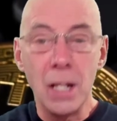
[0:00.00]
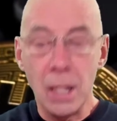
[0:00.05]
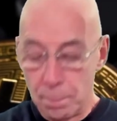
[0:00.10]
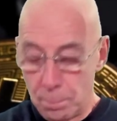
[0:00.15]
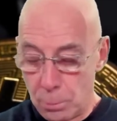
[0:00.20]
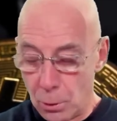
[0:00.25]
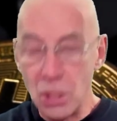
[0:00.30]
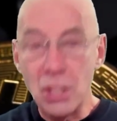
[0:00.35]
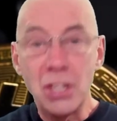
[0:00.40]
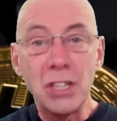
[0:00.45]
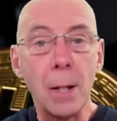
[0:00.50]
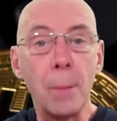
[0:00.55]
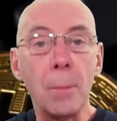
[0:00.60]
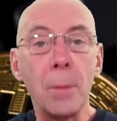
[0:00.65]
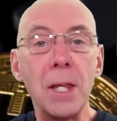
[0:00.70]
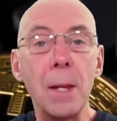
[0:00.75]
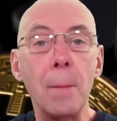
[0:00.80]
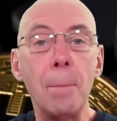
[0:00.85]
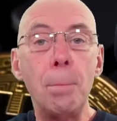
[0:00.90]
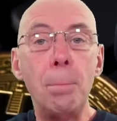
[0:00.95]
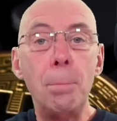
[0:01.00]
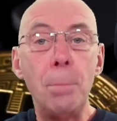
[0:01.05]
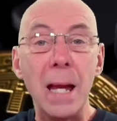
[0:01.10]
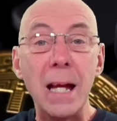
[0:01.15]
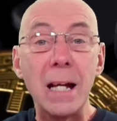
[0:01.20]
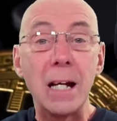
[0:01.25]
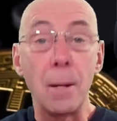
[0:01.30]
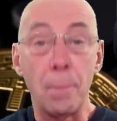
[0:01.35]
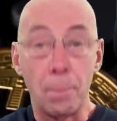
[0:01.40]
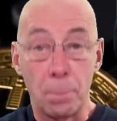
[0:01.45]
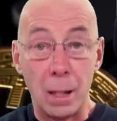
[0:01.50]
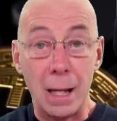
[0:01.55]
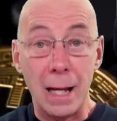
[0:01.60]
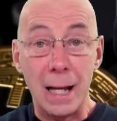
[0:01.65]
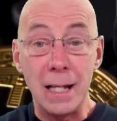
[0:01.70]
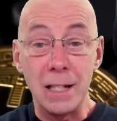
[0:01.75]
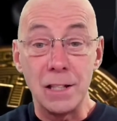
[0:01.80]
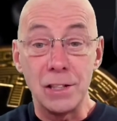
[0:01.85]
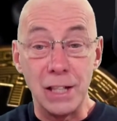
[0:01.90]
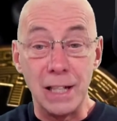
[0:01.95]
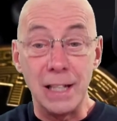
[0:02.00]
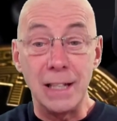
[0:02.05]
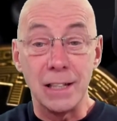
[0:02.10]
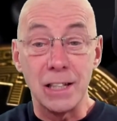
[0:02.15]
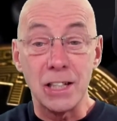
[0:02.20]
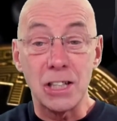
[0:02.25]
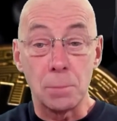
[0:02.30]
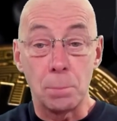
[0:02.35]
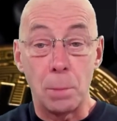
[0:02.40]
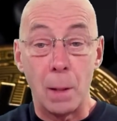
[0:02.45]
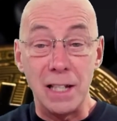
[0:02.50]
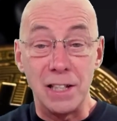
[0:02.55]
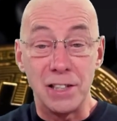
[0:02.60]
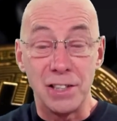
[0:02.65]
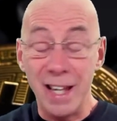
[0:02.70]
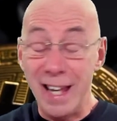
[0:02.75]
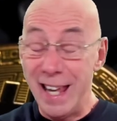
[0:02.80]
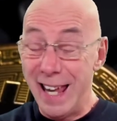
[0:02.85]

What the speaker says: by some of the bigger players in the space